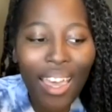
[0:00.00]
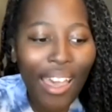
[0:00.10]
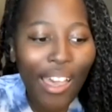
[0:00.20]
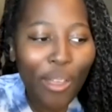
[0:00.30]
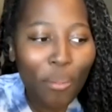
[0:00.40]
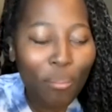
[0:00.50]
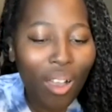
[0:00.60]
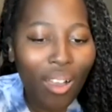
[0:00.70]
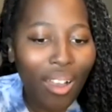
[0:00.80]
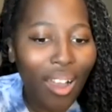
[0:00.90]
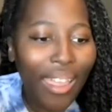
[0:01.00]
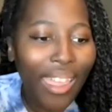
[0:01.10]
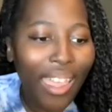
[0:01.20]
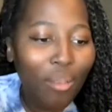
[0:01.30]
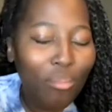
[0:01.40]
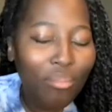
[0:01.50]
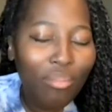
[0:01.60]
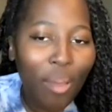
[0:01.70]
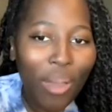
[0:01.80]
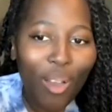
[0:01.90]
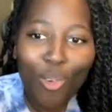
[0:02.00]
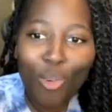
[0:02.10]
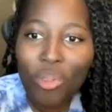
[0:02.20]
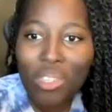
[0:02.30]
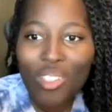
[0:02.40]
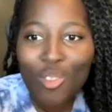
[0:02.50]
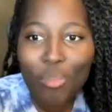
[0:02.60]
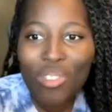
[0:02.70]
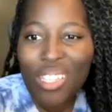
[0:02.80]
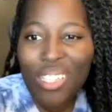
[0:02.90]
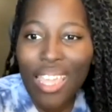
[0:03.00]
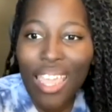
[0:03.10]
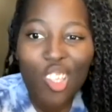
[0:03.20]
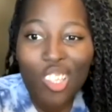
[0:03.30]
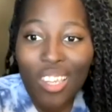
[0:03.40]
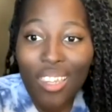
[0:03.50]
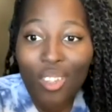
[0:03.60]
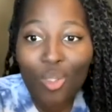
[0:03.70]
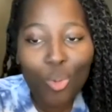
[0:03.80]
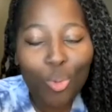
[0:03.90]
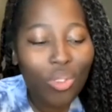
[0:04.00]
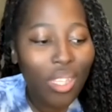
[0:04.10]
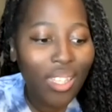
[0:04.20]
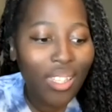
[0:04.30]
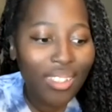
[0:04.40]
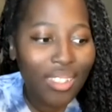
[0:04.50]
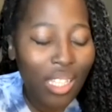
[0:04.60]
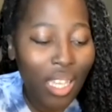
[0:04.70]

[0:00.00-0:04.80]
I am about all things representation, all things